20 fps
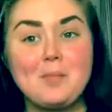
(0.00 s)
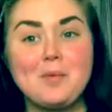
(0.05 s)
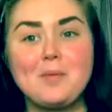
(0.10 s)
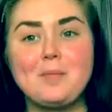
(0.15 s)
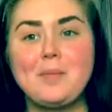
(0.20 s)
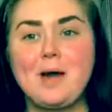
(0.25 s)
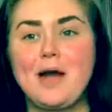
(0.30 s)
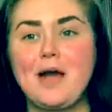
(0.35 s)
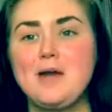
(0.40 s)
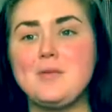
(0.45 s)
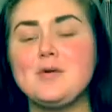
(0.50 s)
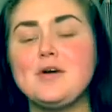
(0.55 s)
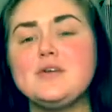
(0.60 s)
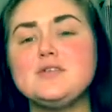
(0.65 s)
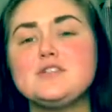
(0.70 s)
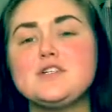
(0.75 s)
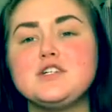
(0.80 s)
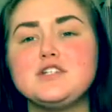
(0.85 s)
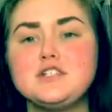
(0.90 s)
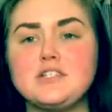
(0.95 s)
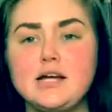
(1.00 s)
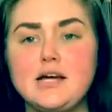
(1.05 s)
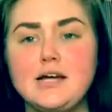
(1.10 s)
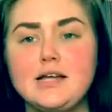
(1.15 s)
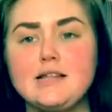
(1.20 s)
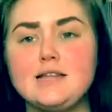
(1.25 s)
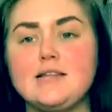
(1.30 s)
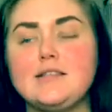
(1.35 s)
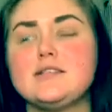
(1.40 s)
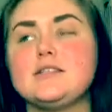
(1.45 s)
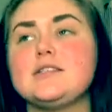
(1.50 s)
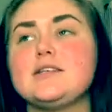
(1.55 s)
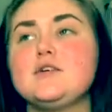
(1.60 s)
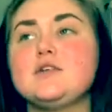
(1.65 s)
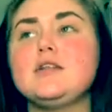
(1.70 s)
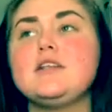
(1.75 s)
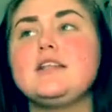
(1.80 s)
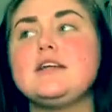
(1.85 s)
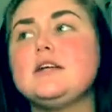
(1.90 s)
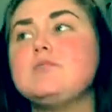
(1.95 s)
My eyebrows are done. That's the
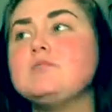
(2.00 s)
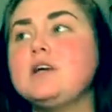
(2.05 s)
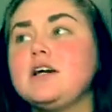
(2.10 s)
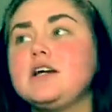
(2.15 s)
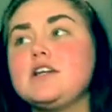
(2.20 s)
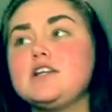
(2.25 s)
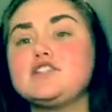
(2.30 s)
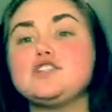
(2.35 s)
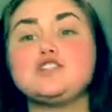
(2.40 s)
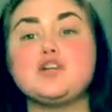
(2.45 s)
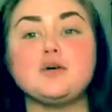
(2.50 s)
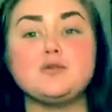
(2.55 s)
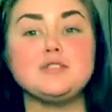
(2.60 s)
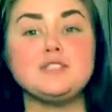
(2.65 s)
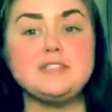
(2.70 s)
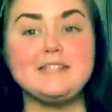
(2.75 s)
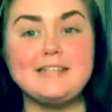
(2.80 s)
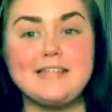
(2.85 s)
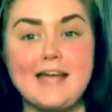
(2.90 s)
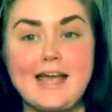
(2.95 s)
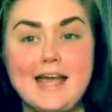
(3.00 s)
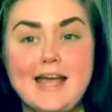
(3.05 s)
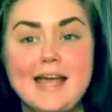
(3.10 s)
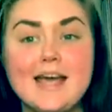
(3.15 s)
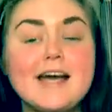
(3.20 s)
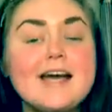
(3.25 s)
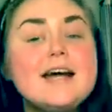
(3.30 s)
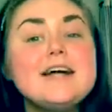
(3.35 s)
only thing I'm not going to show today.